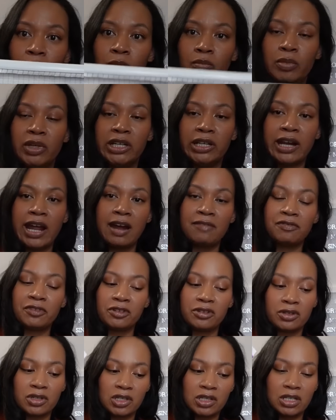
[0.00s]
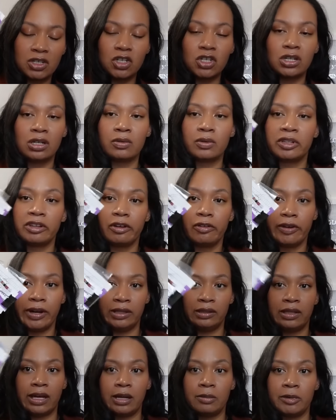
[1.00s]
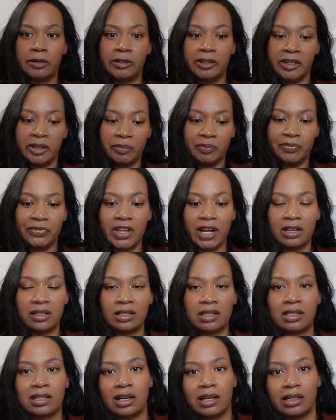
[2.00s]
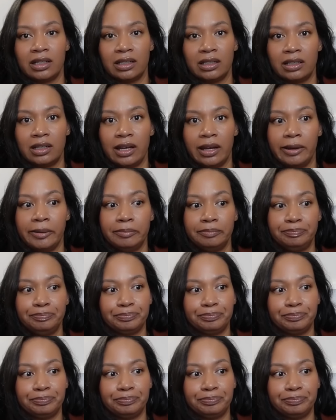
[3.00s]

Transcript: but after stitching with the Grand Library, I decided that